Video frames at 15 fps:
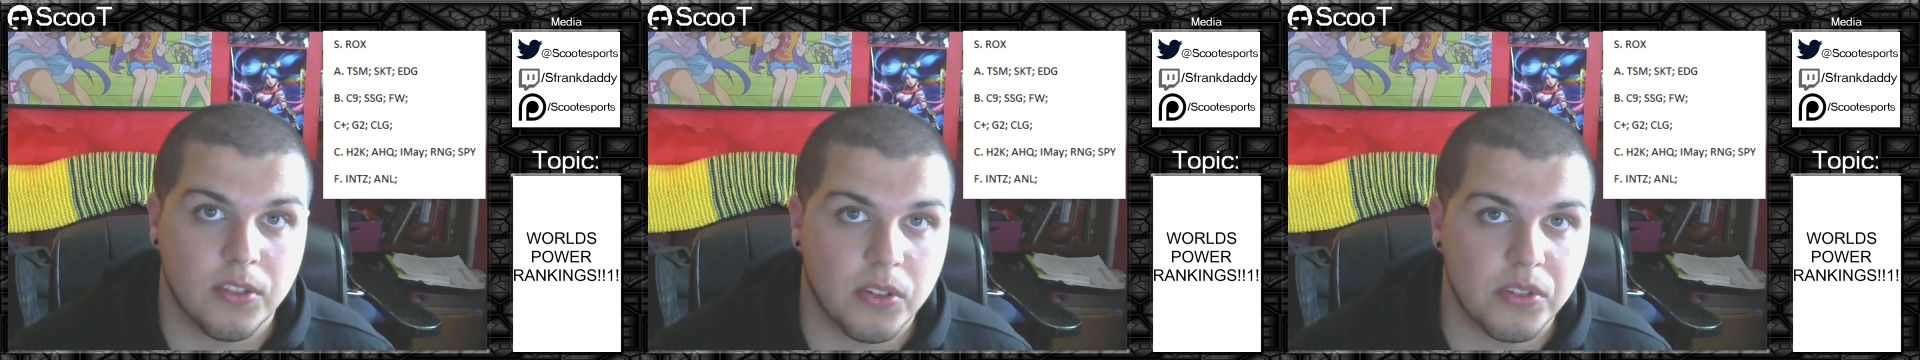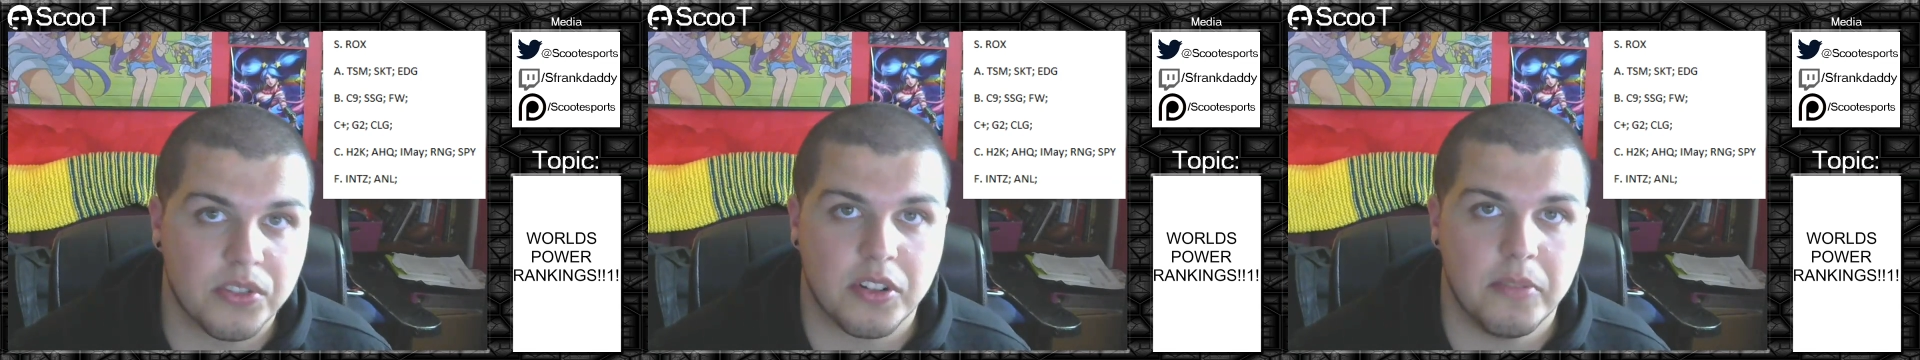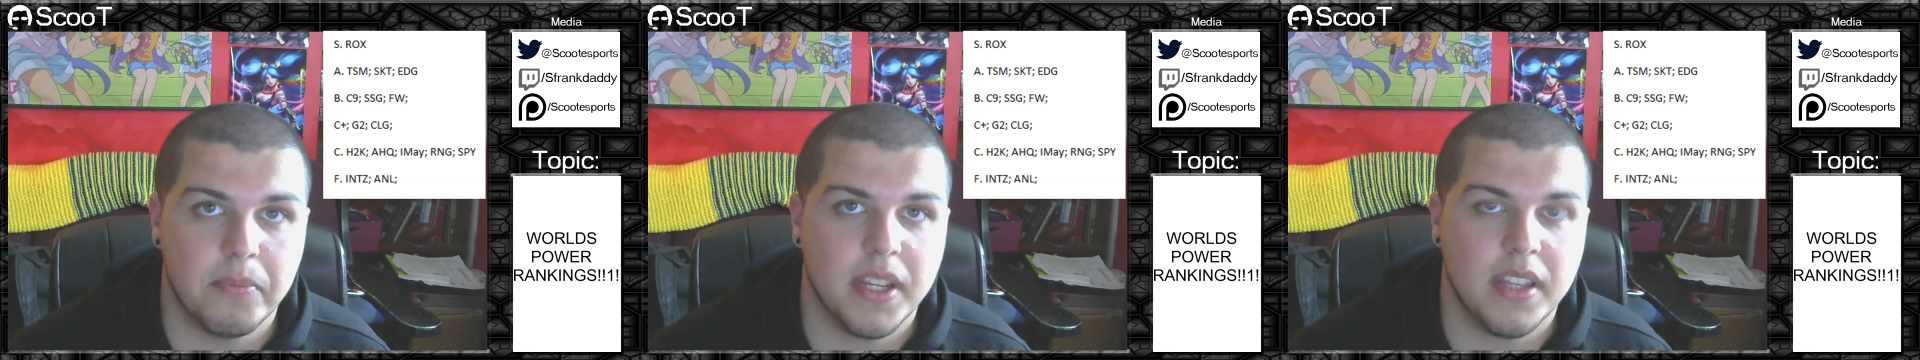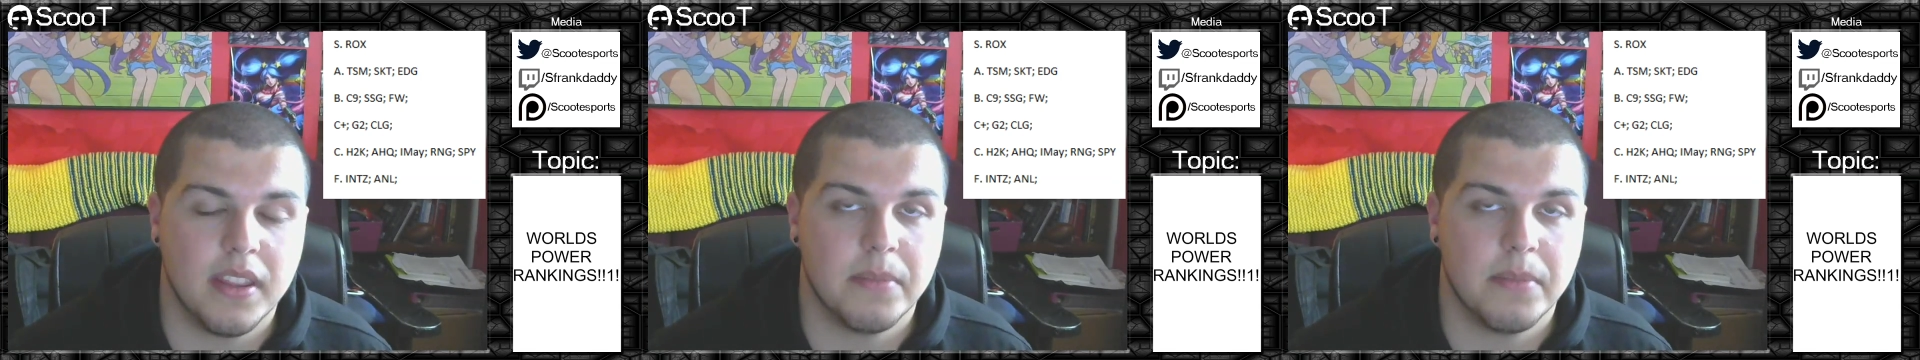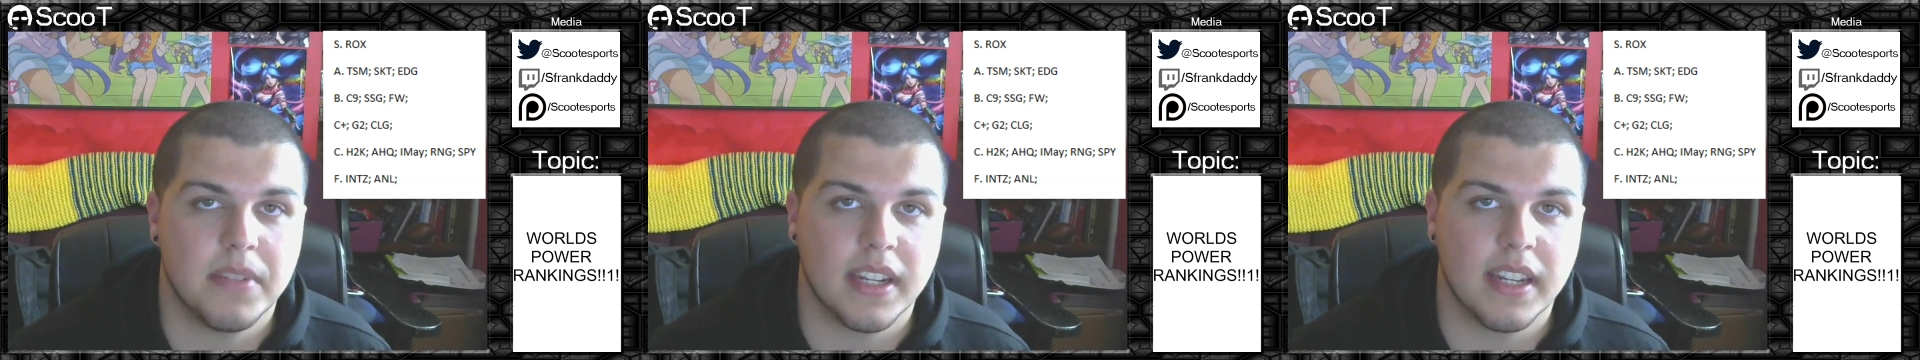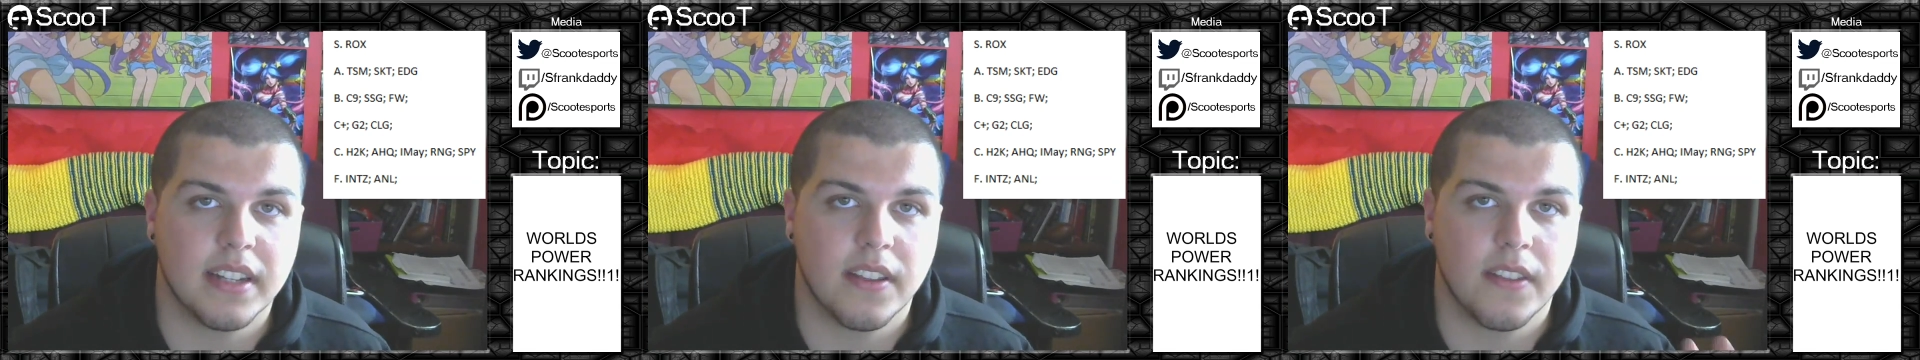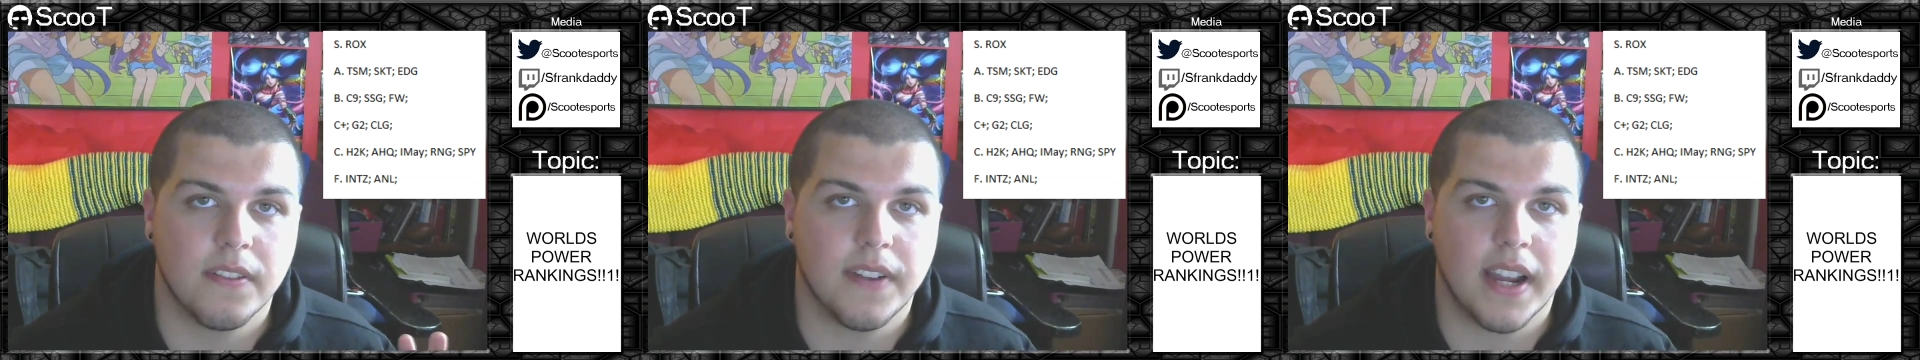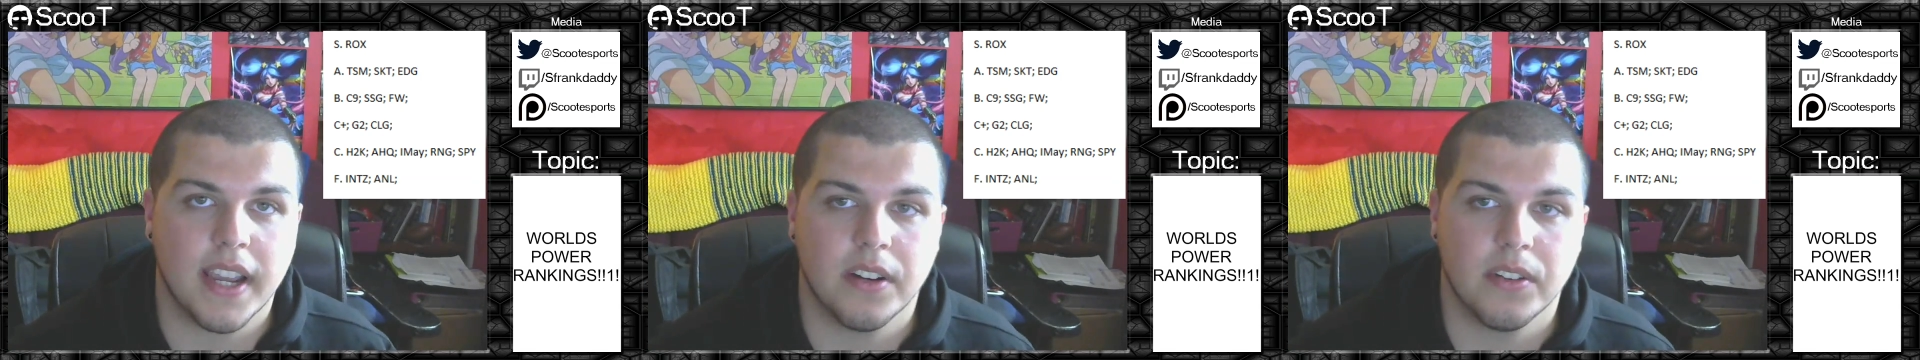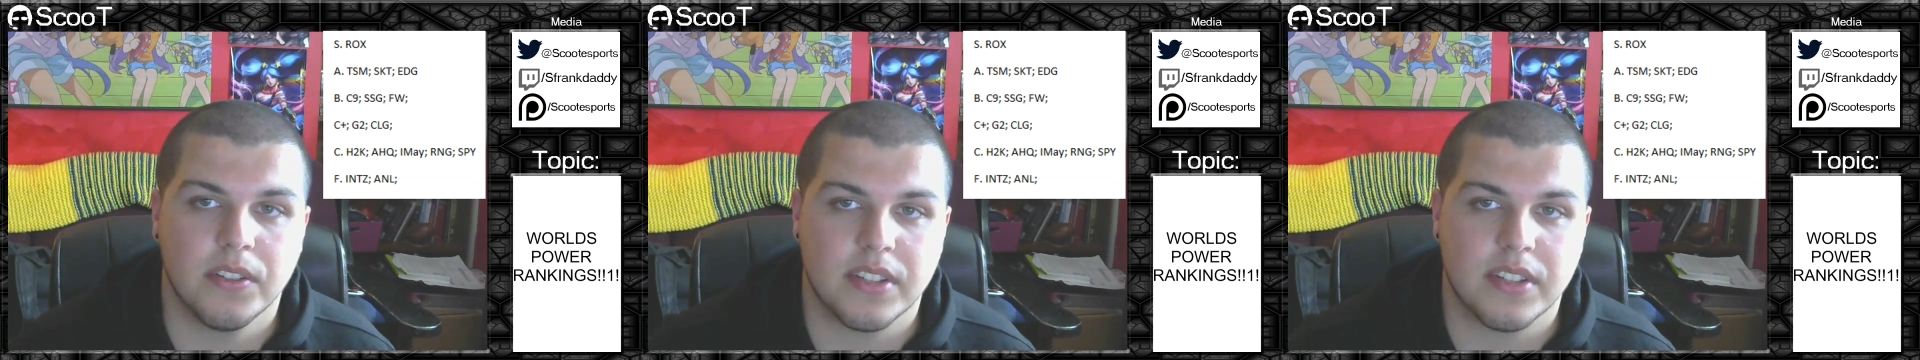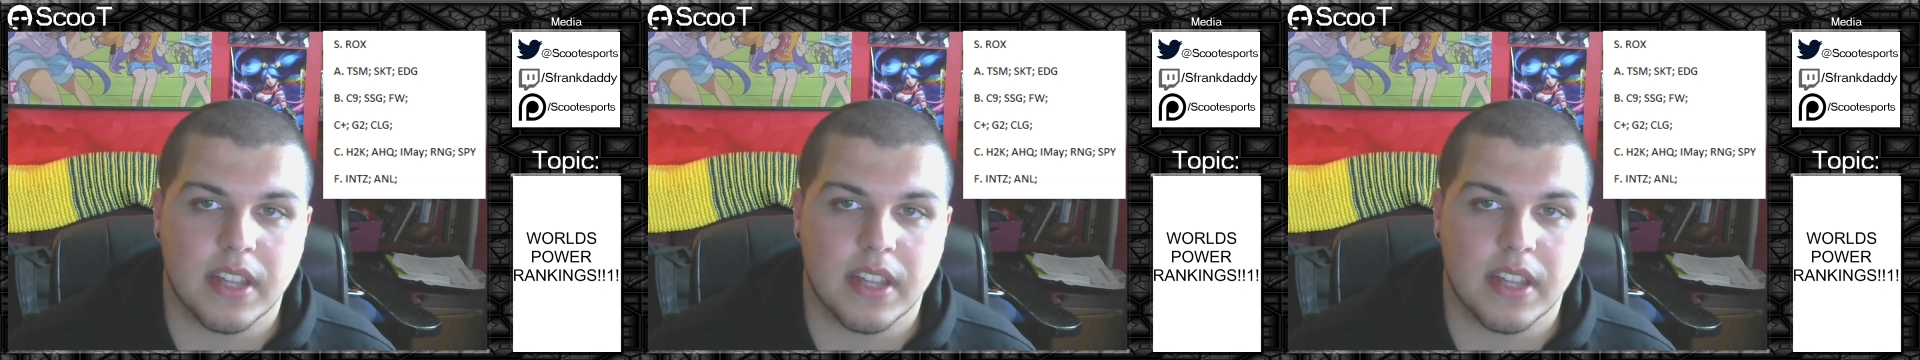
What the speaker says: Rolster beat them to get to the finals,